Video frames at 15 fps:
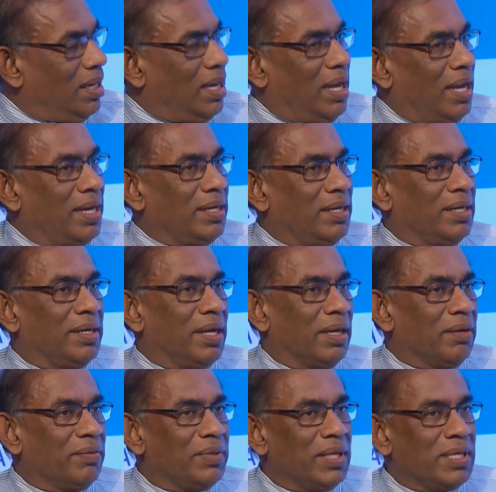And none
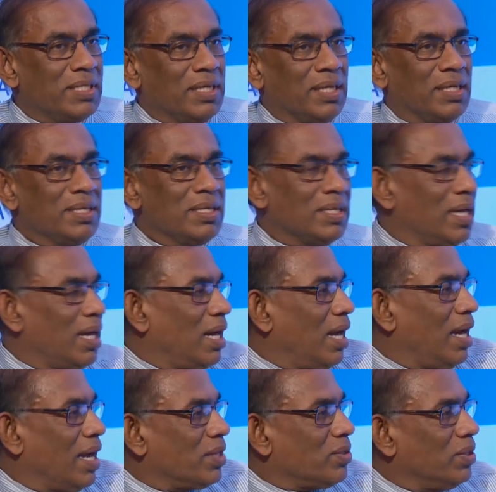of these things
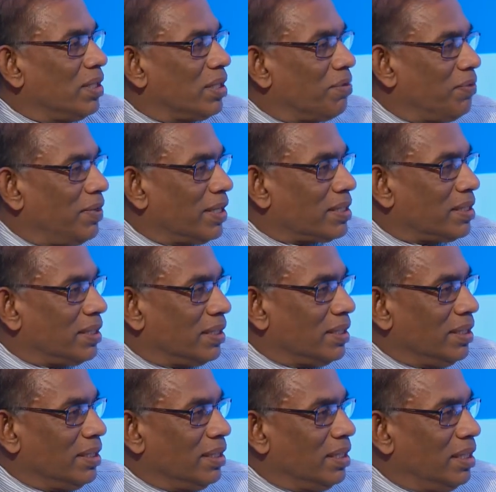are actually reflected
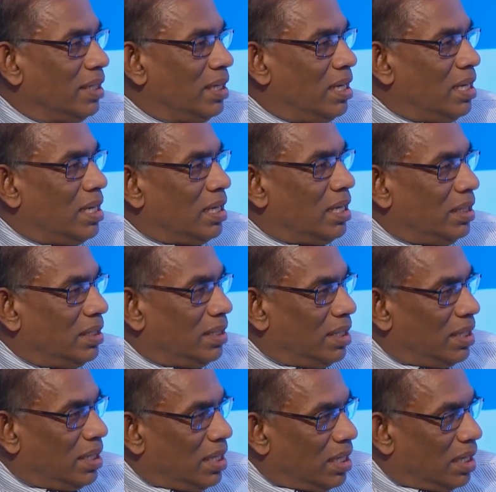in
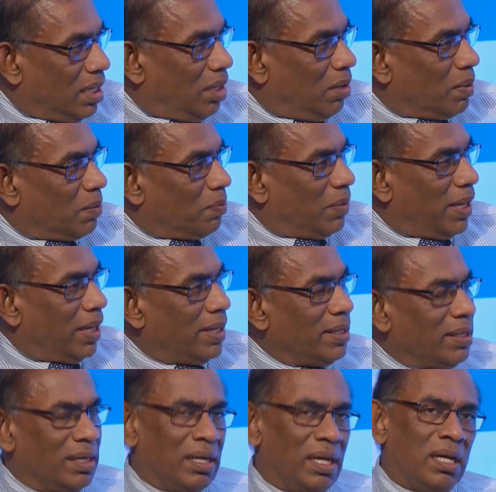the economic plan.
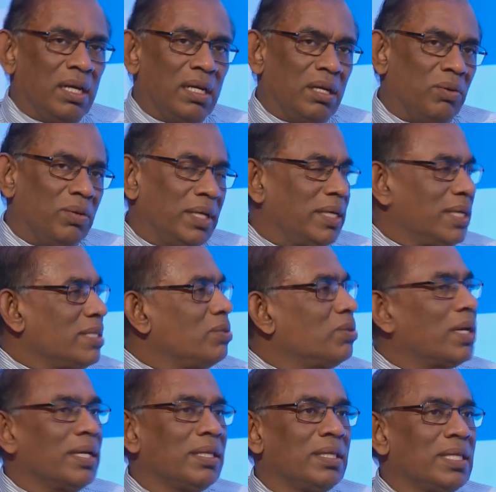Now let us look
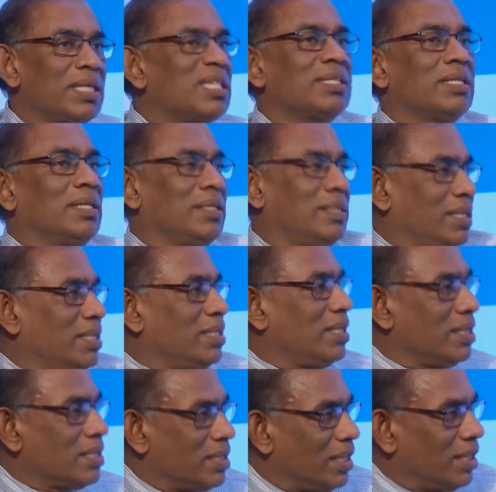at these
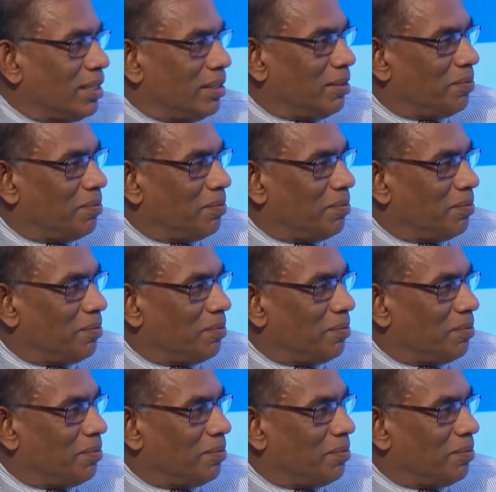sessions here.